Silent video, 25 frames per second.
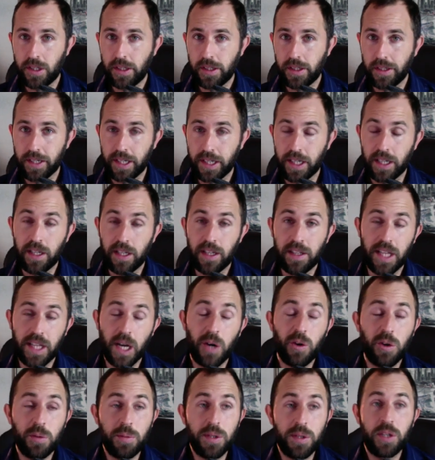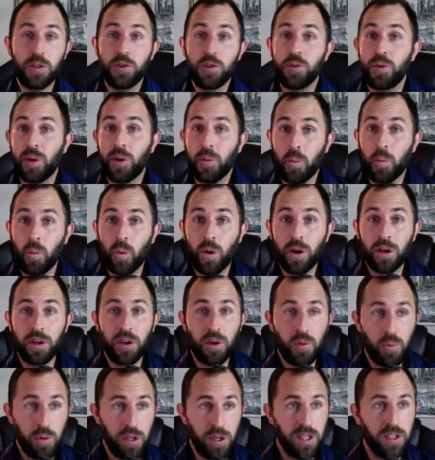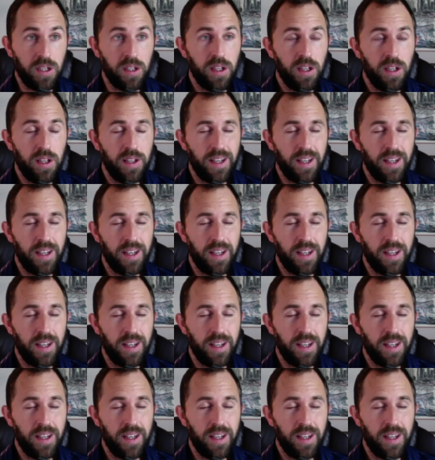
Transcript: right? That would be you doing one a week.